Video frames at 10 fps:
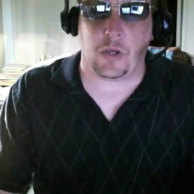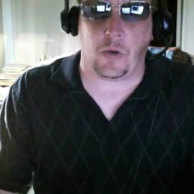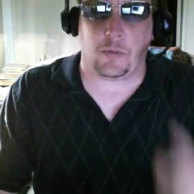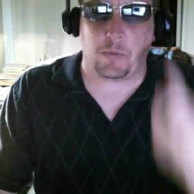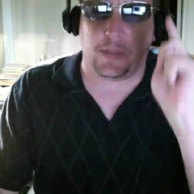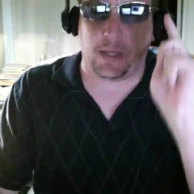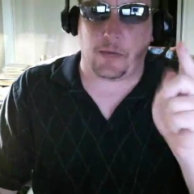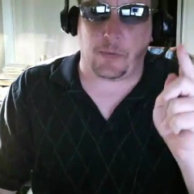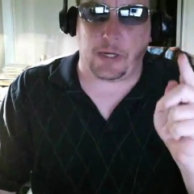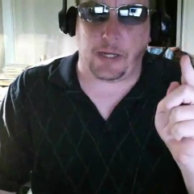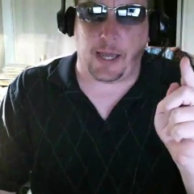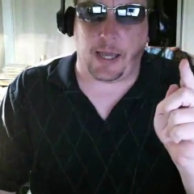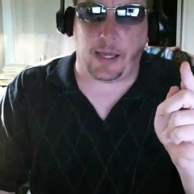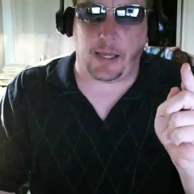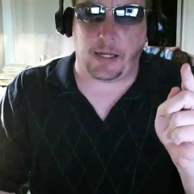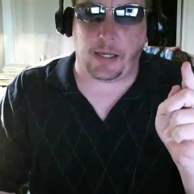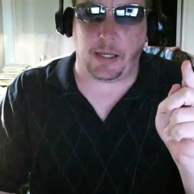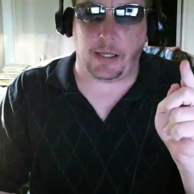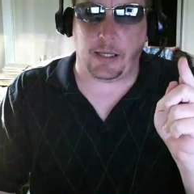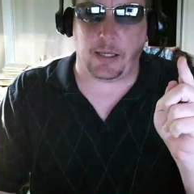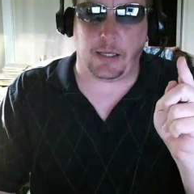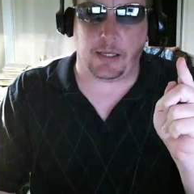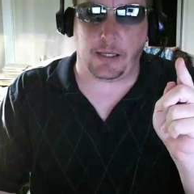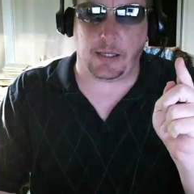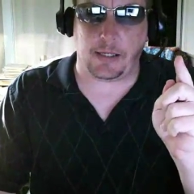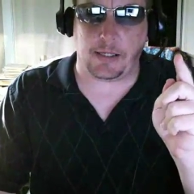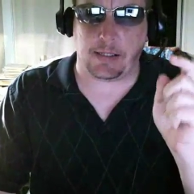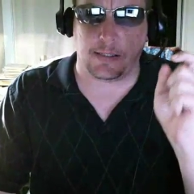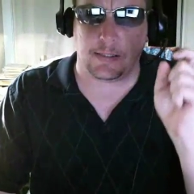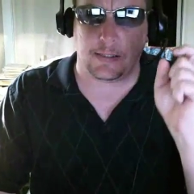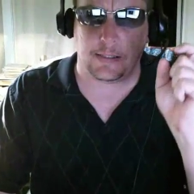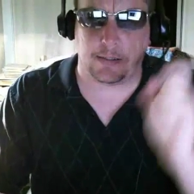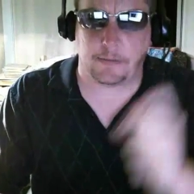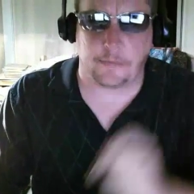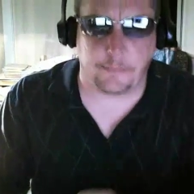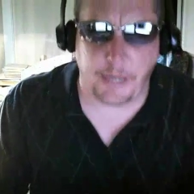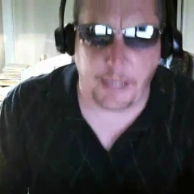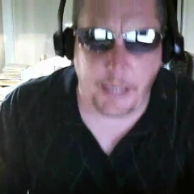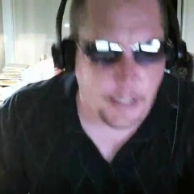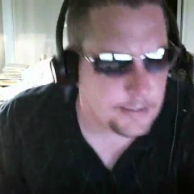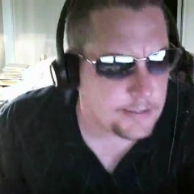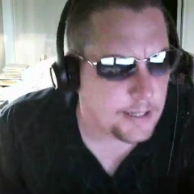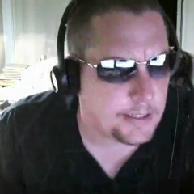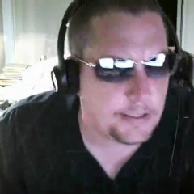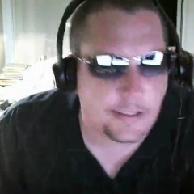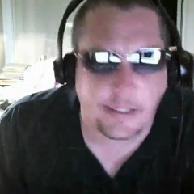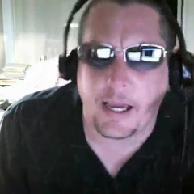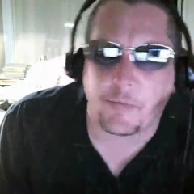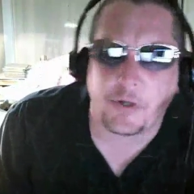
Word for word: One more thing I wanted to add is my head is not in the camera.